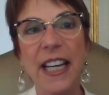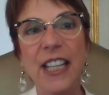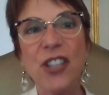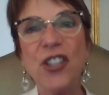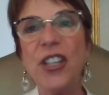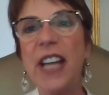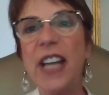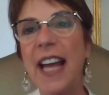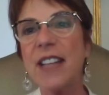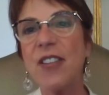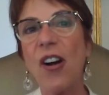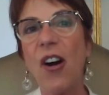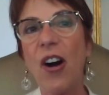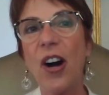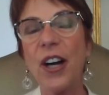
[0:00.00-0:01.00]
She has
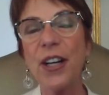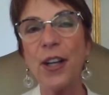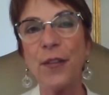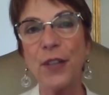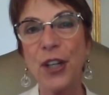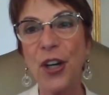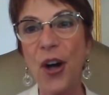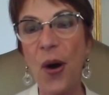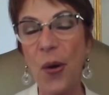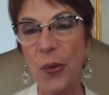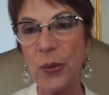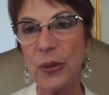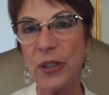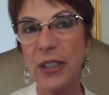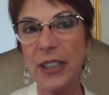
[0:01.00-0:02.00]
a heart of
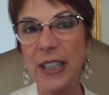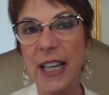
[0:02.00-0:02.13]
gold,